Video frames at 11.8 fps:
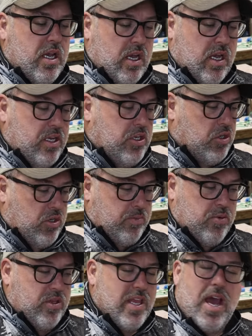Uh, you could
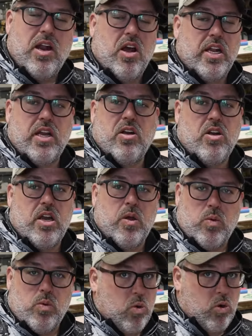put that on here and it
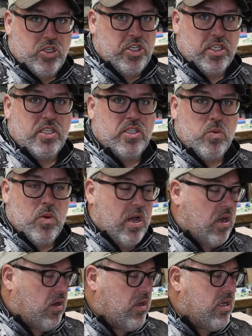would work just as
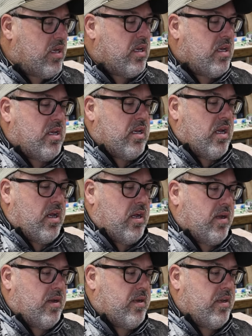well
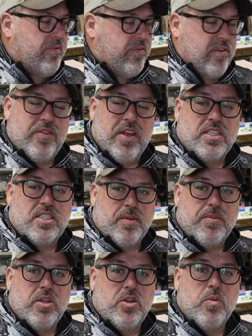uh, if, if that's
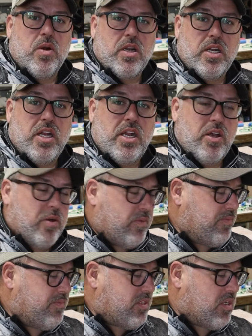something you wanted to do.
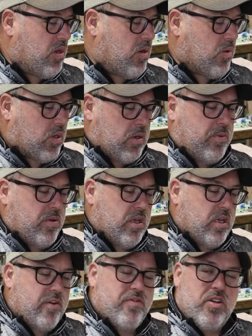So we're going to put
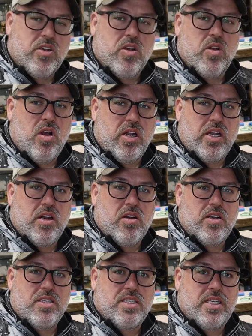a flood coat on here
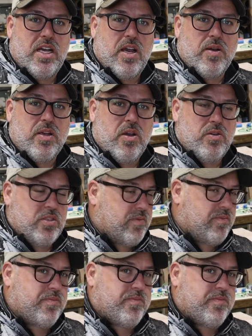and see how it goes.